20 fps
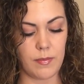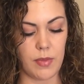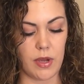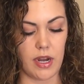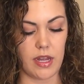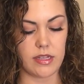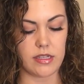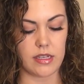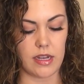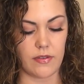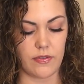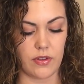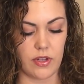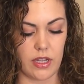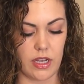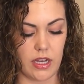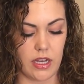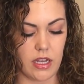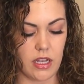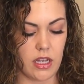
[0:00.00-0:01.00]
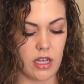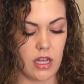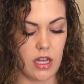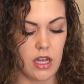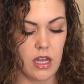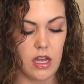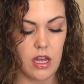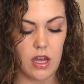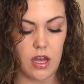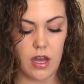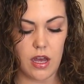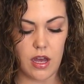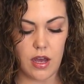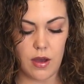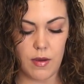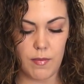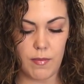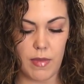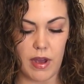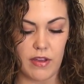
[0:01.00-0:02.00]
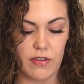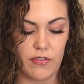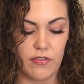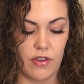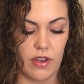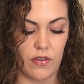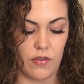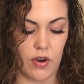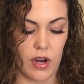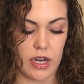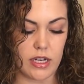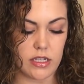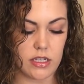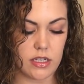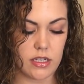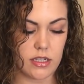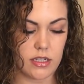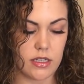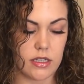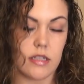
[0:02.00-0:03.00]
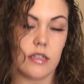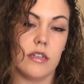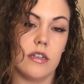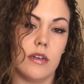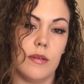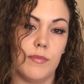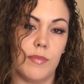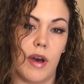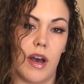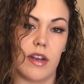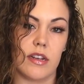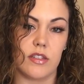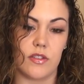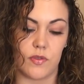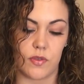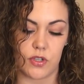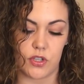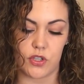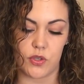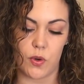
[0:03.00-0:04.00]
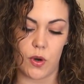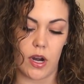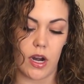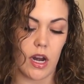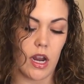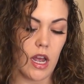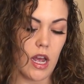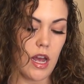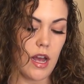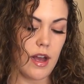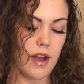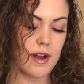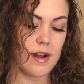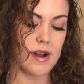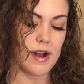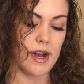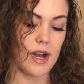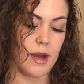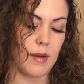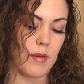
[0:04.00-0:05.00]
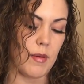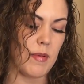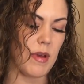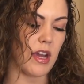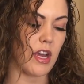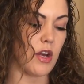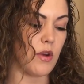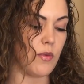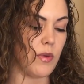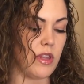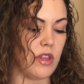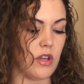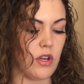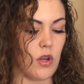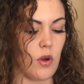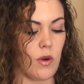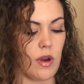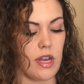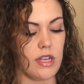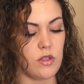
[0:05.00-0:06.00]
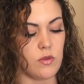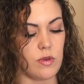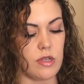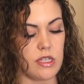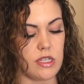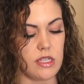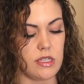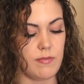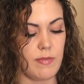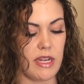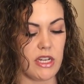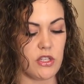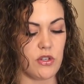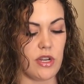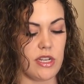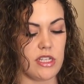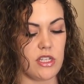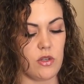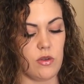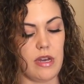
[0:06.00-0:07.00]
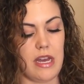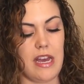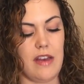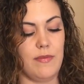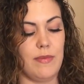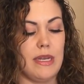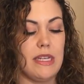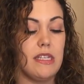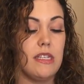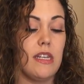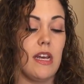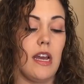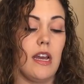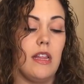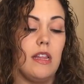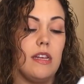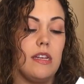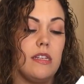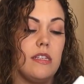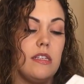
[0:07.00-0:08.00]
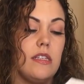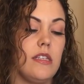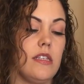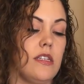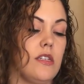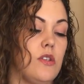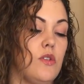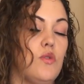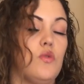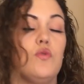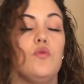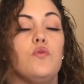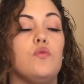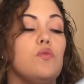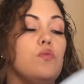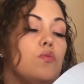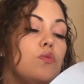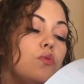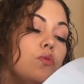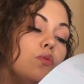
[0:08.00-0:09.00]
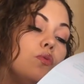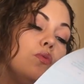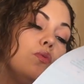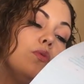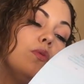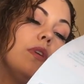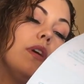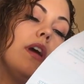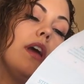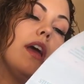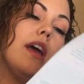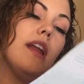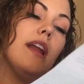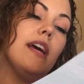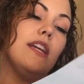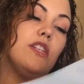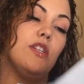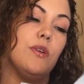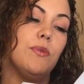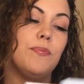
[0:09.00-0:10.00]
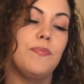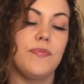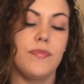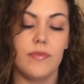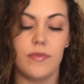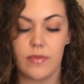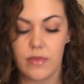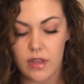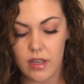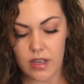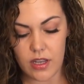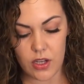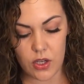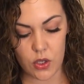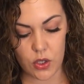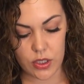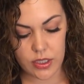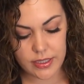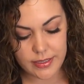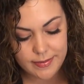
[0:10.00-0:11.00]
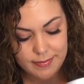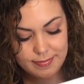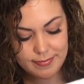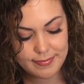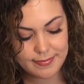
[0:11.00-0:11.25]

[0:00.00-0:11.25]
But it's definitely my favorite box for sure. I'm not going to read the note. I just want to make sure I still have my stylist. And I do. Good.